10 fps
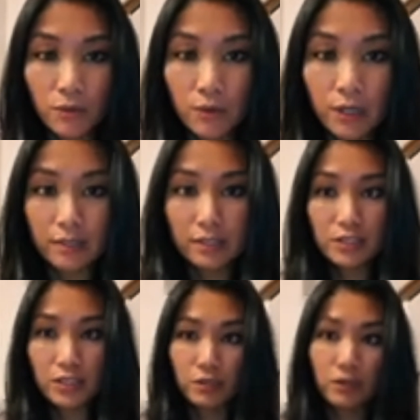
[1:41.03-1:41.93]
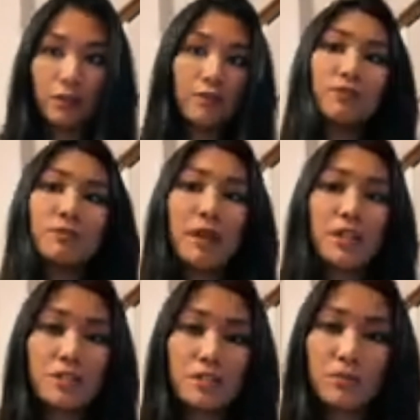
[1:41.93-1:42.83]
or additional
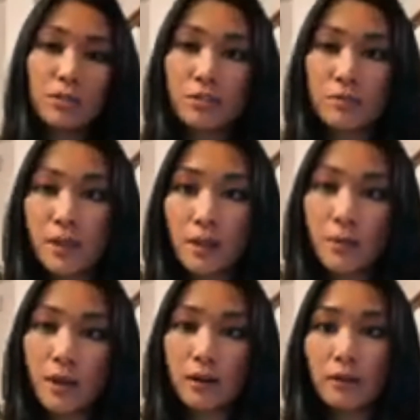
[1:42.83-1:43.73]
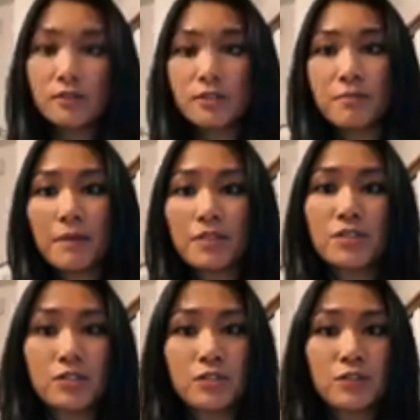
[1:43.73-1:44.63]
information we should be aware of to make
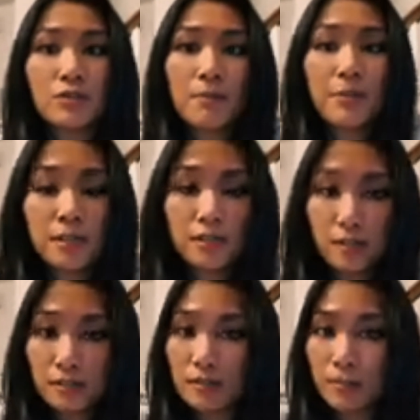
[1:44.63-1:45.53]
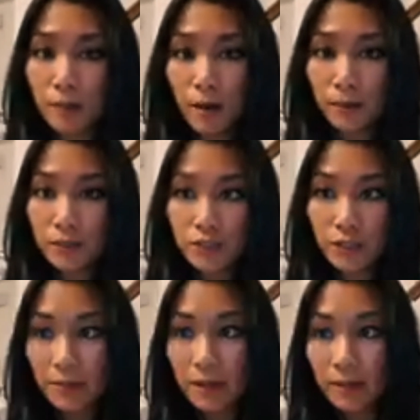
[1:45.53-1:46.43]
sure the patient gets the proper
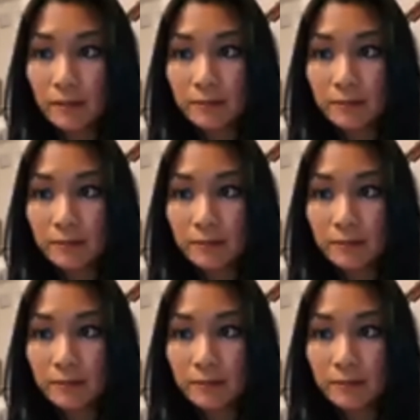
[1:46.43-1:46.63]
treatment.